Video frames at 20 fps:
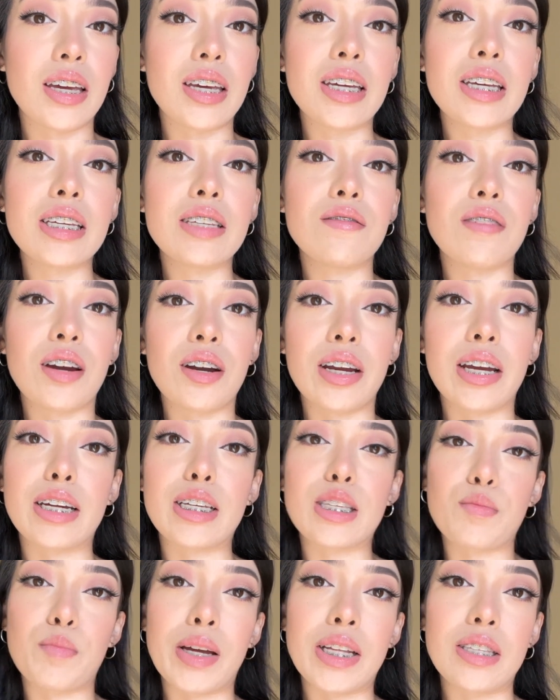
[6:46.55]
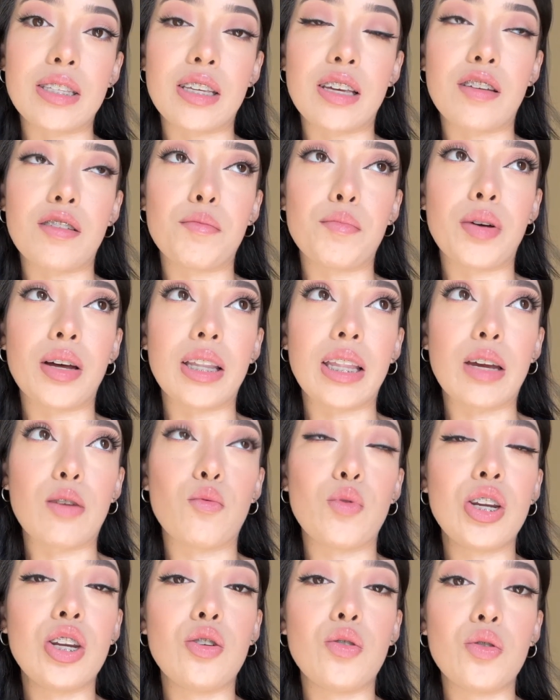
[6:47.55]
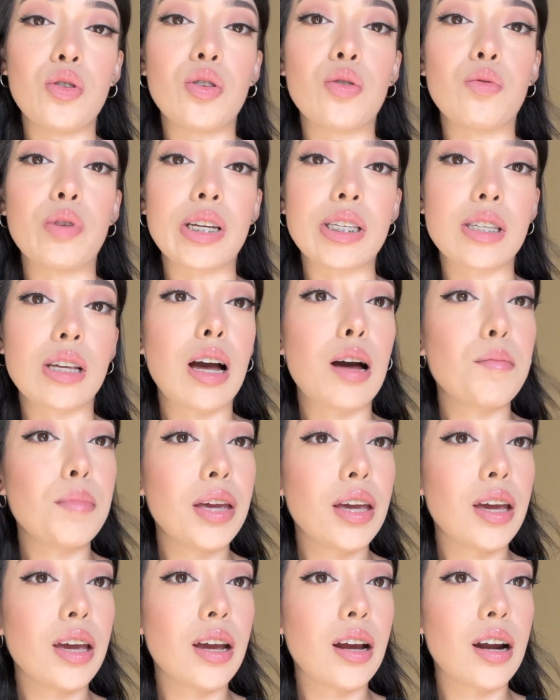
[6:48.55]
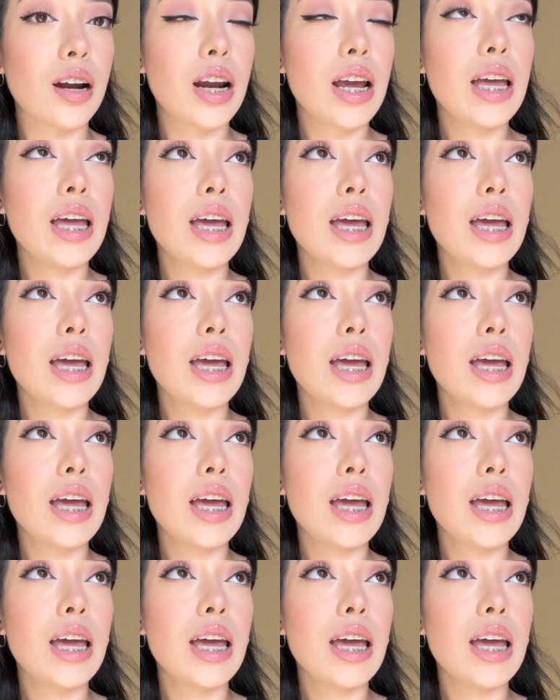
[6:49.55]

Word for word: is very expensive but like we knew the risk coming here